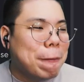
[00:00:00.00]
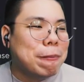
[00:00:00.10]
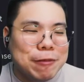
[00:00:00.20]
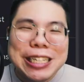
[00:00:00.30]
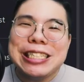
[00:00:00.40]

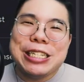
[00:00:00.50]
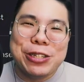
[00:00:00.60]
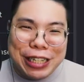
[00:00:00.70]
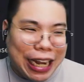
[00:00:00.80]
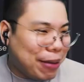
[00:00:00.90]
just enjoy
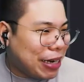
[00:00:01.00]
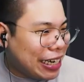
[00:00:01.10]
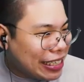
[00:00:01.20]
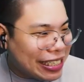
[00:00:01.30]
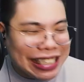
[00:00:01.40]
the game, guys.
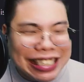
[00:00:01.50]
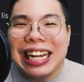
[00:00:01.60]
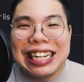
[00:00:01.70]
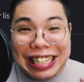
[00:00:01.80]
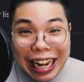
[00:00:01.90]
It's still a
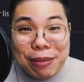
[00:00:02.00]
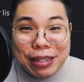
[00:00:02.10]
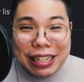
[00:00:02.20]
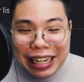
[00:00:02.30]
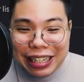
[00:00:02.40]
game in
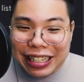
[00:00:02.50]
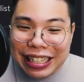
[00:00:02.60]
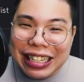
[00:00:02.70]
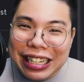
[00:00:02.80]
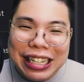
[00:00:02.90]
the end, in
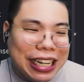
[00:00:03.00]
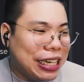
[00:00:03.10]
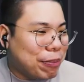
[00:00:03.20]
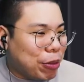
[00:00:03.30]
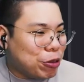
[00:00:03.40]
in in the
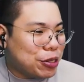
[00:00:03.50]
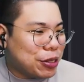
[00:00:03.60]
most